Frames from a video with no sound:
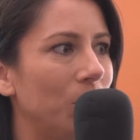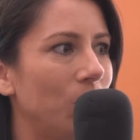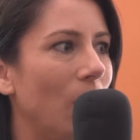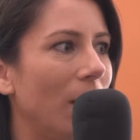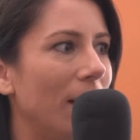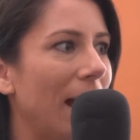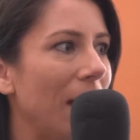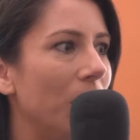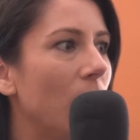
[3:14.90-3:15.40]

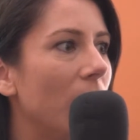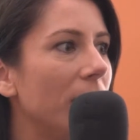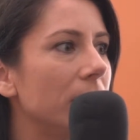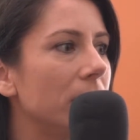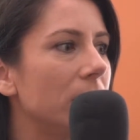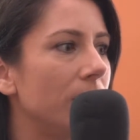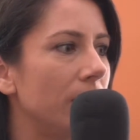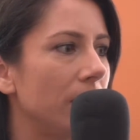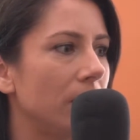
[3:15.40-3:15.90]
want I
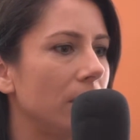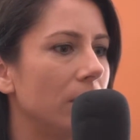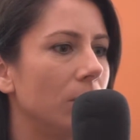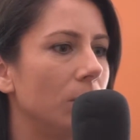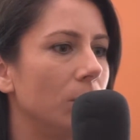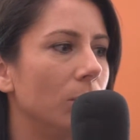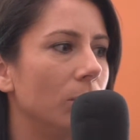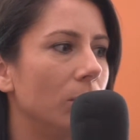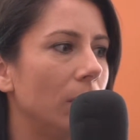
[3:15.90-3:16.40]
wanted to be
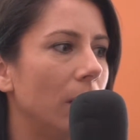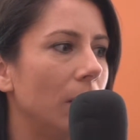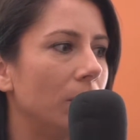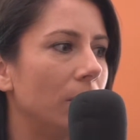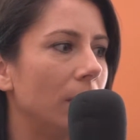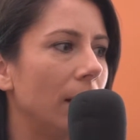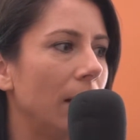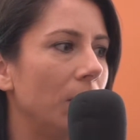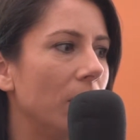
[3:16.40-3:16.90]
a,
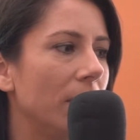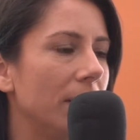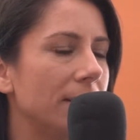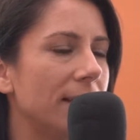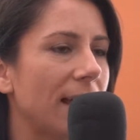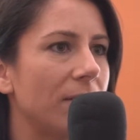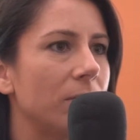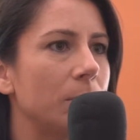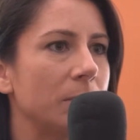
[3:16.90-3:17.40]
I wanted
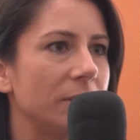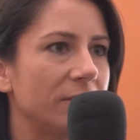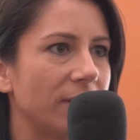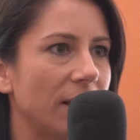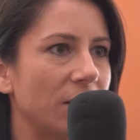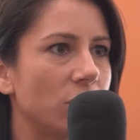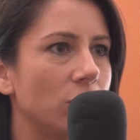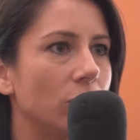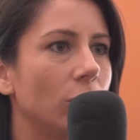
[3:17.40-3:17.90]
to have a
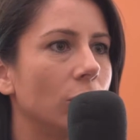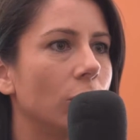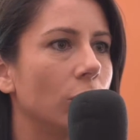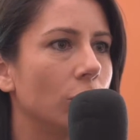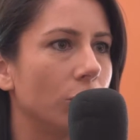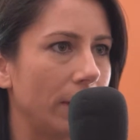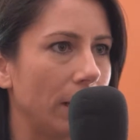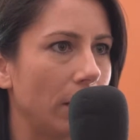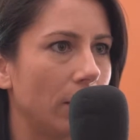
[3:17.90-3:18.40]
professional
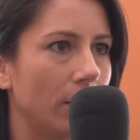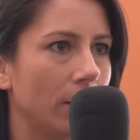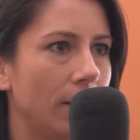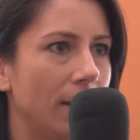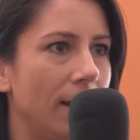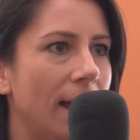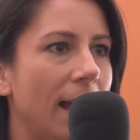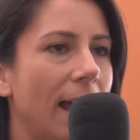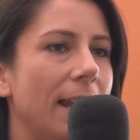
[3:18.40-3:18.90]
career,
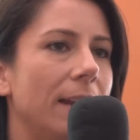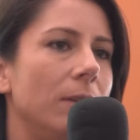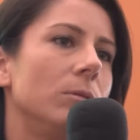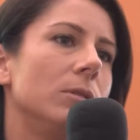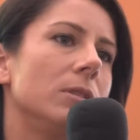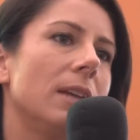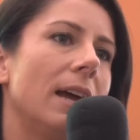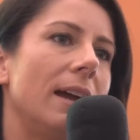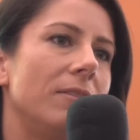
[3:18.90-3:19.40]
sure. and it
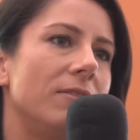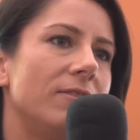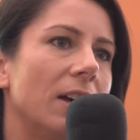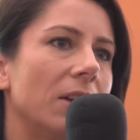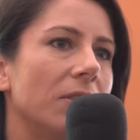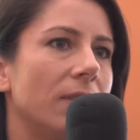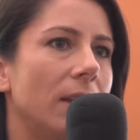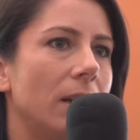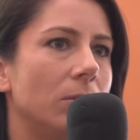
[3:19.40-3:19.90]
was I
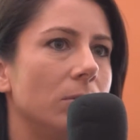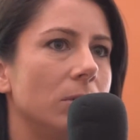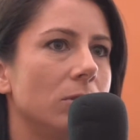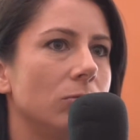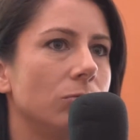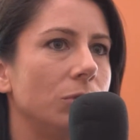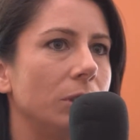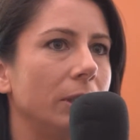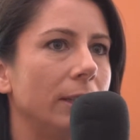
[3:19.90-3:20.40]
felt that it
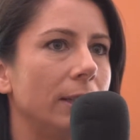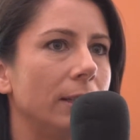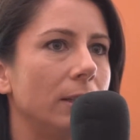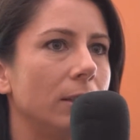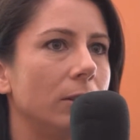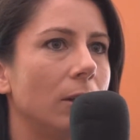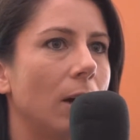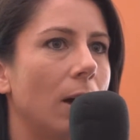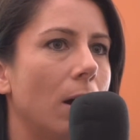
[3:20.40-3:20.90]
was
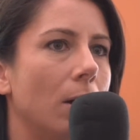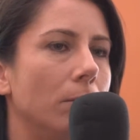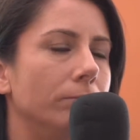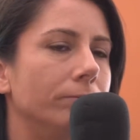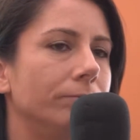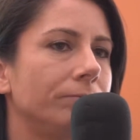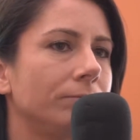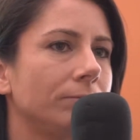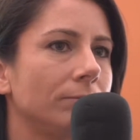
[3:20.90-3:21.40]
really
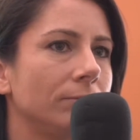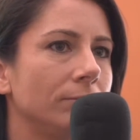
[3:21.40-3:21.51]
um,